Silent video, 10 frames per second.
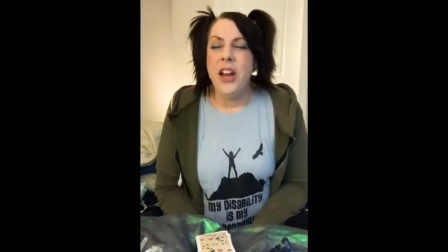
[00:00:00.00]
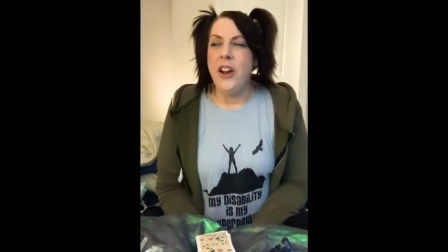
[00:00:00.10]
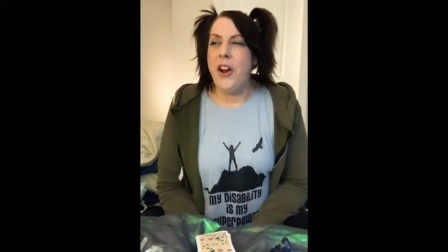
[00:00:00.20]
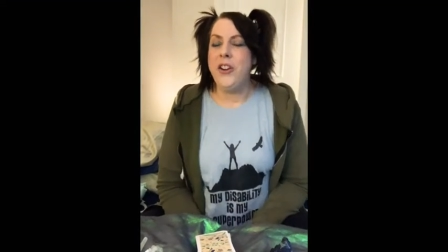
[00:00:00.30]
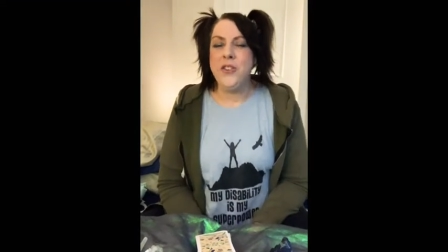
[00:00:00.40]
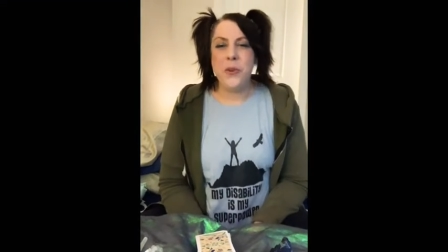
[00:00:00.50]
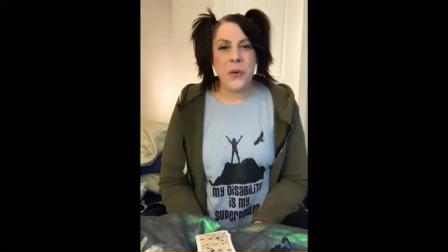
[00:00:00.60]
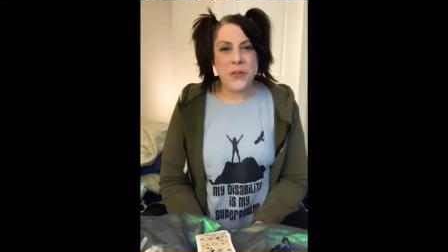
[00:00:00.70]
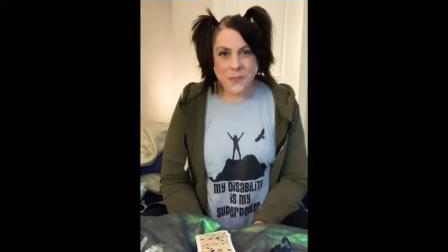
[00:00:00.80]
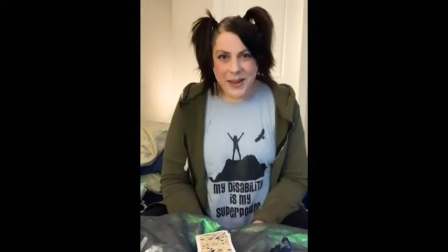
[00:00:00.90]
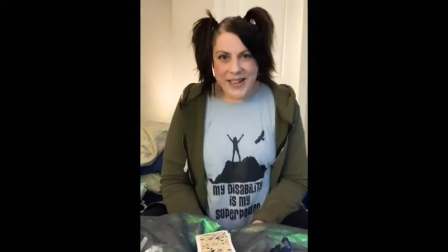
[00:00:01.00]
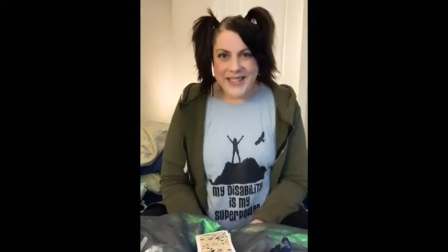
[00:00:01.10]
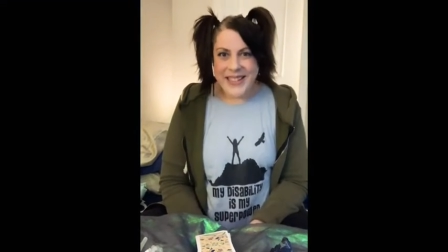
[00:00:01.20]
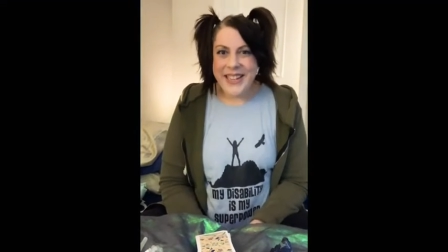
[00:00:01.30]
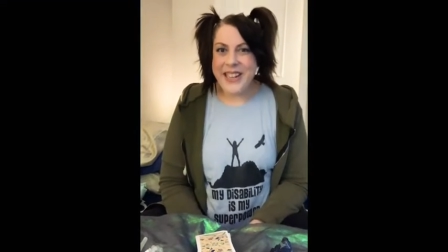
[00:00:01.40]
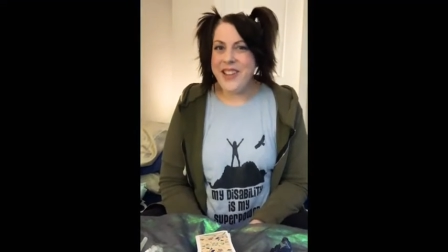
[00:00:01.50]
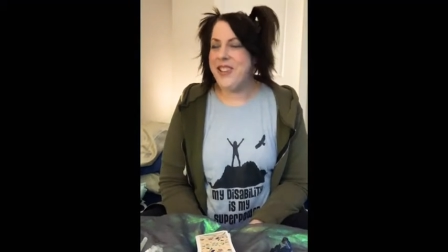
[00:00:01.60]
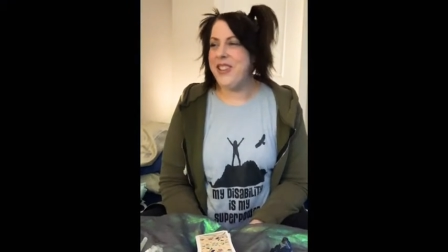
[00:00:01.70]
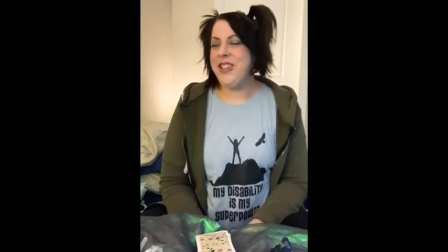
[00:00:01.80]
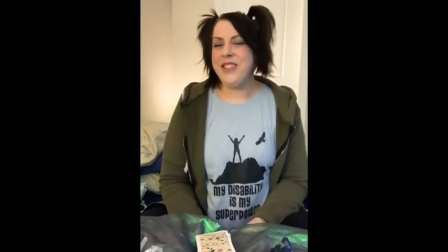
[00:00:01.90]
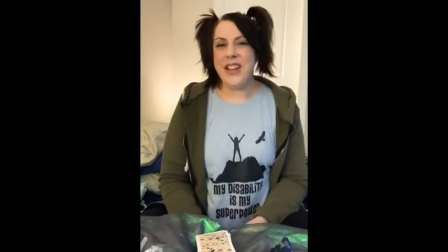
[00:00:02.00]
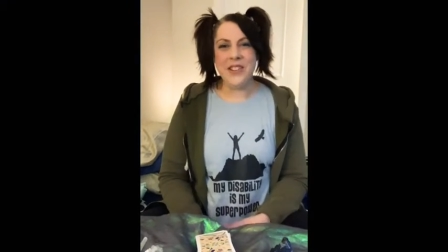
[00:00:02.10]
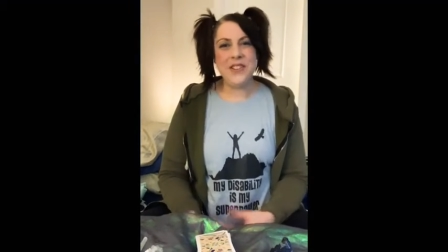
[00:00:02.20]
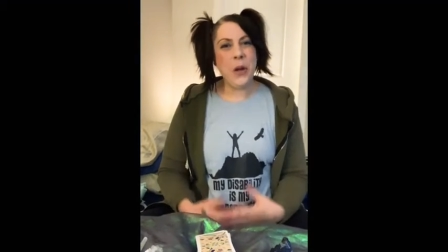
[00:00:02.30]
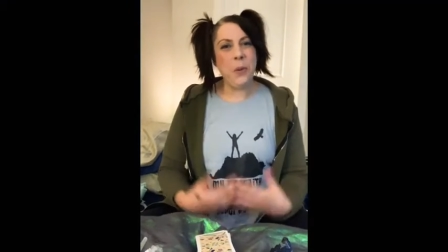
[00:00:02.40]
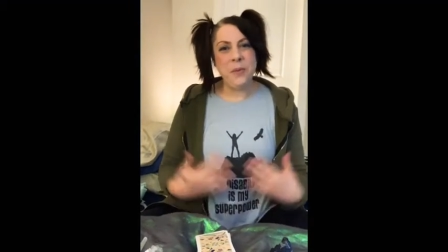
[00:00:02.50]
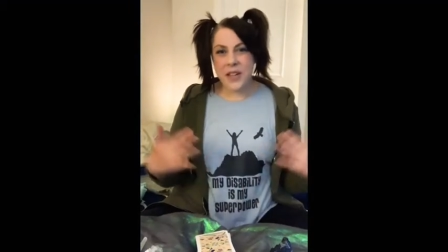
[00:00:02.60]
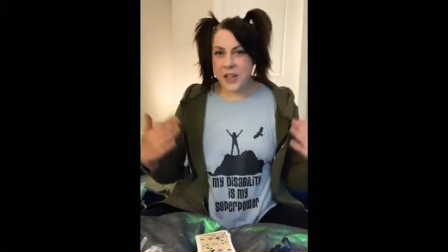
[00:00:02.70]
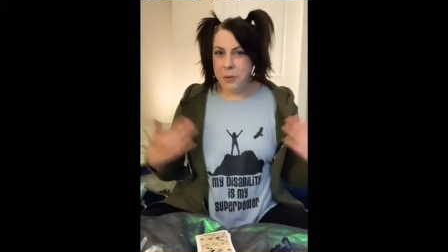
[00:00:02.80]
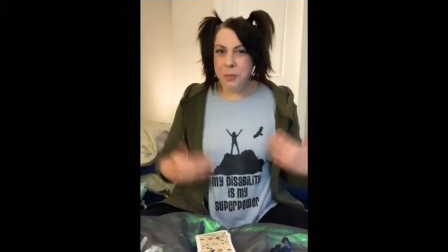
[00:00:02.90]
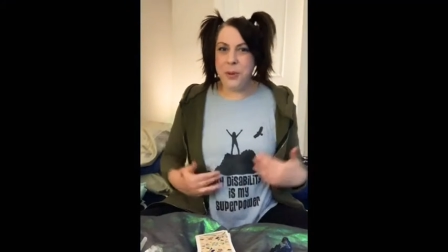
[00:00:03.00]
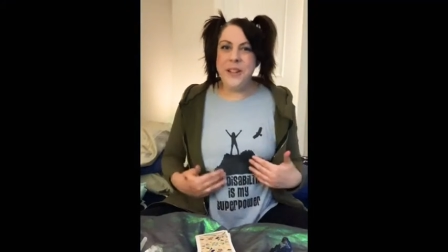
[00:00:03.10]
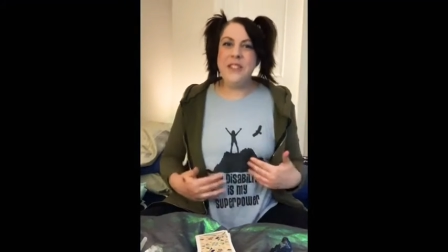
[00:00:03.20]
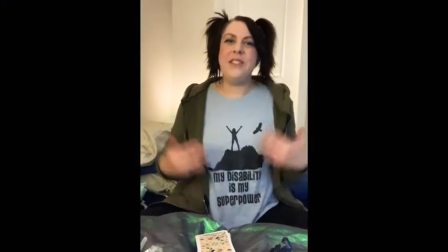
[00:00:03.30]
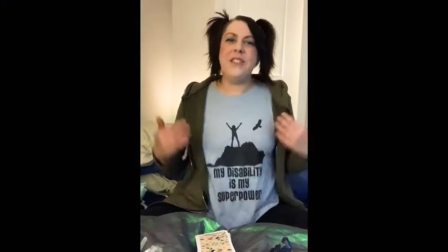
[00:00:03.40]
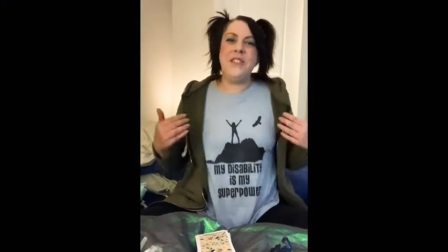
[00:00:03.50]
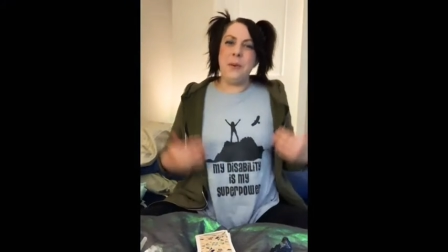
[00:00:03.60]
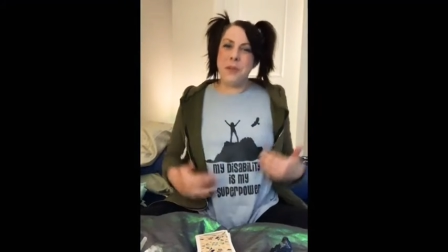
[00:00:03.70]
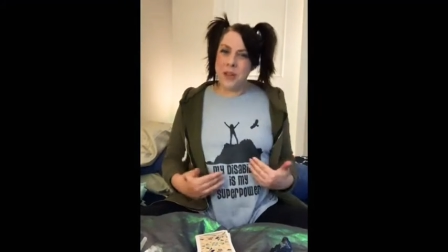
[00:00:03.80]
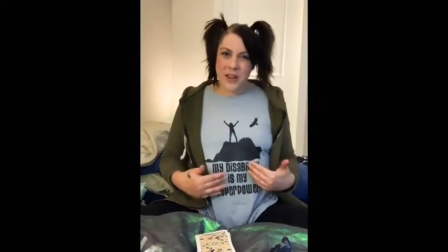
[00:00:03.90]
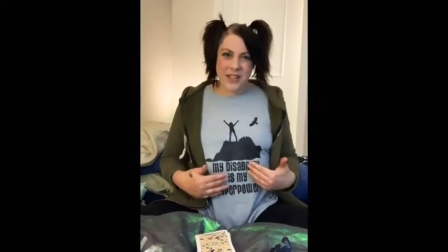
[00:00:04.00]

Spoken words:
Her store is amazing. She's got so many cute prints, so many great